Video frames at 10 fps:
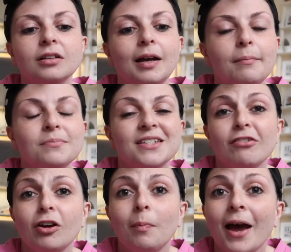and
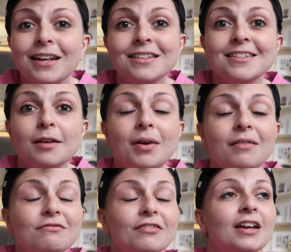0 pence a
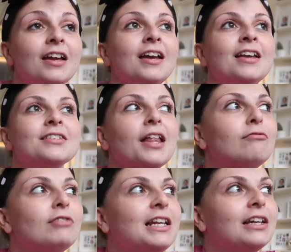month, so they're
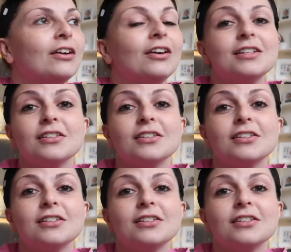really good.